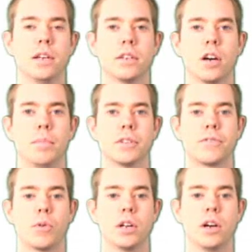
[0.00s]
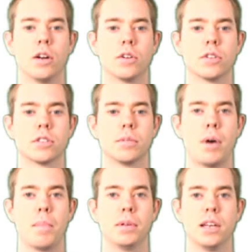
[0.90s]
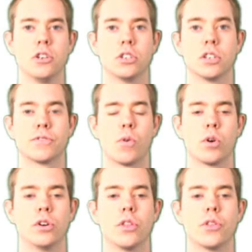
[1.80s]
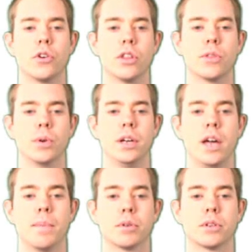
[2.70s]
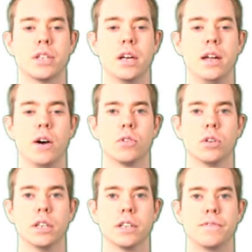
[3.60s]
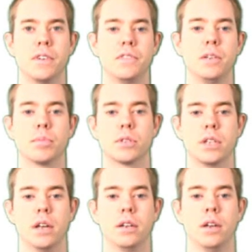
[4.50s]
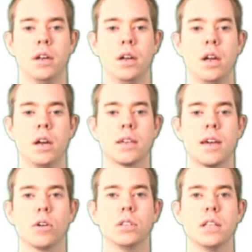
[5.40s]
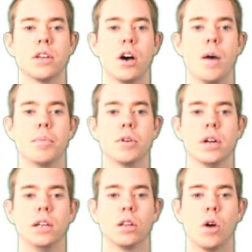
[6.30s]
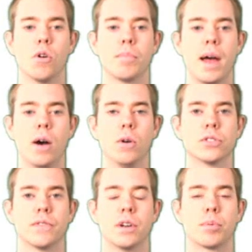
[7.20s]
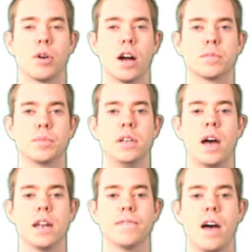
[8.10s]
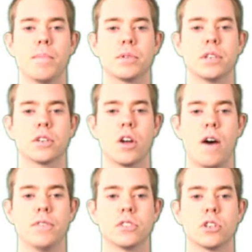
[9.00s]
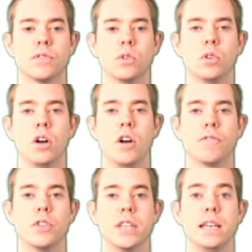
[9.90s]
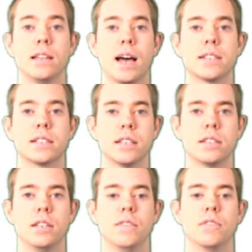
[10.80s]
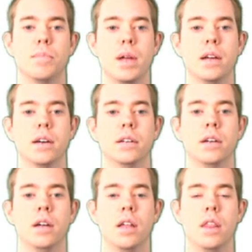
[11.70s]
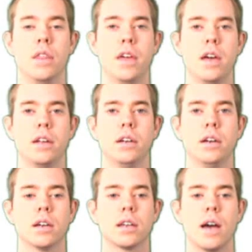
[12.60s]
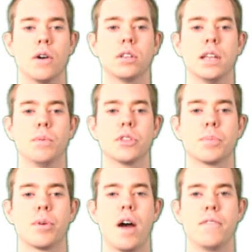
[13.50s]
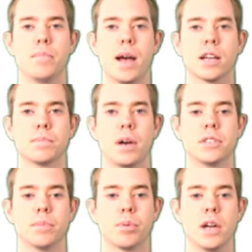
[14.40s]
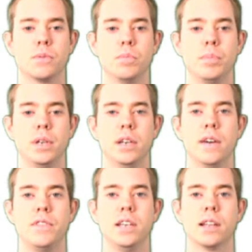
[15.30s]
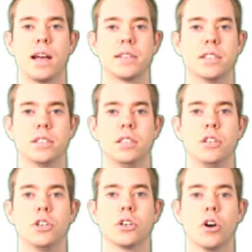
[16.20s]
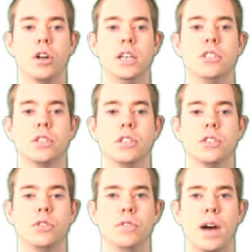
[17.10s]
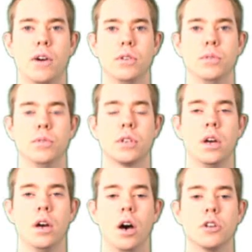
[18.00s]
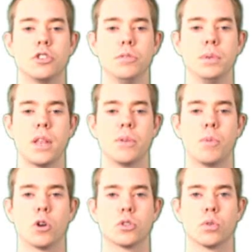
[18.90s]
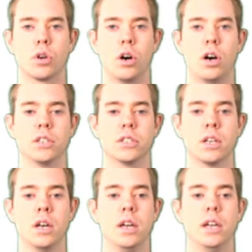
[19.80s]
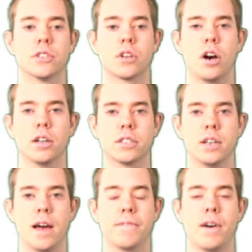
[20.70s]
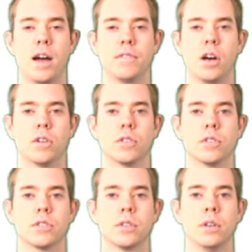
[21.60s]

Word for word: income is $40, population is 433, and percent elderly is 15%. Calculate the upper and lower bounds of an approximate 95% confidence interval for the elasticity of demand. Then, calculate what the profit maximizing price would be if the elasticity took on each of these two values, assuming that the marginal cost is constant at $5.